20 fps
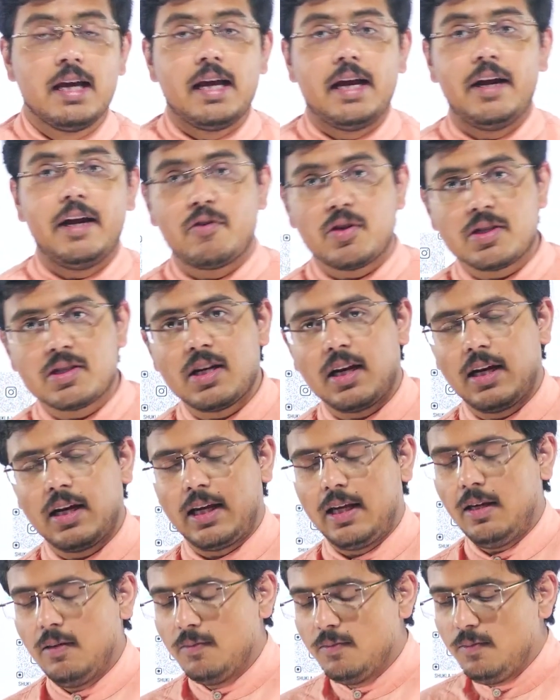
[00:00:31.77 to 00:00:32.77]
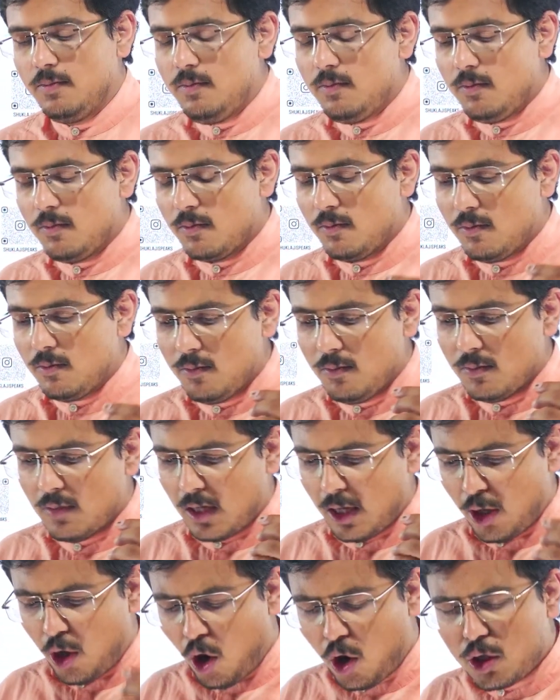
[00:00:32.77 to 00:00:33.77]
Interestingly,
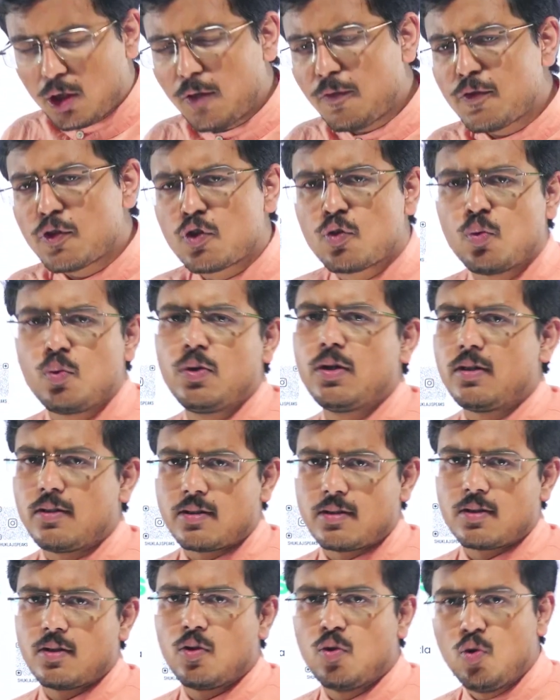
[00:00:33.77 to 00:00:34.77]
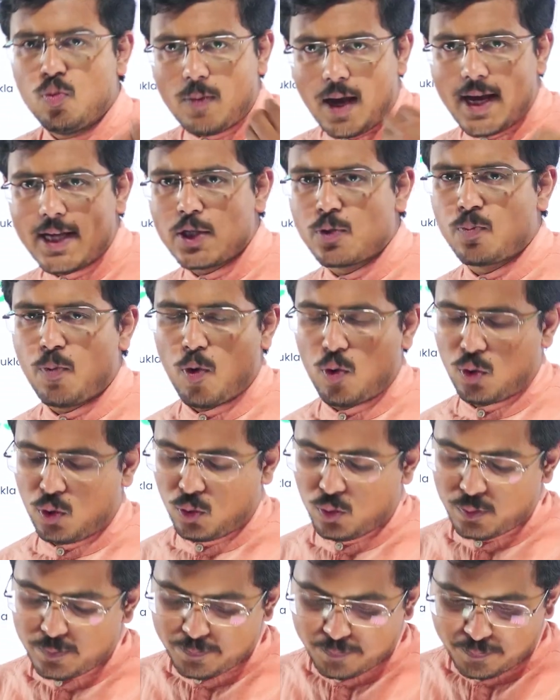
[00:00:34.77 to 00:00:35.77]
a lot of students whom I spoke to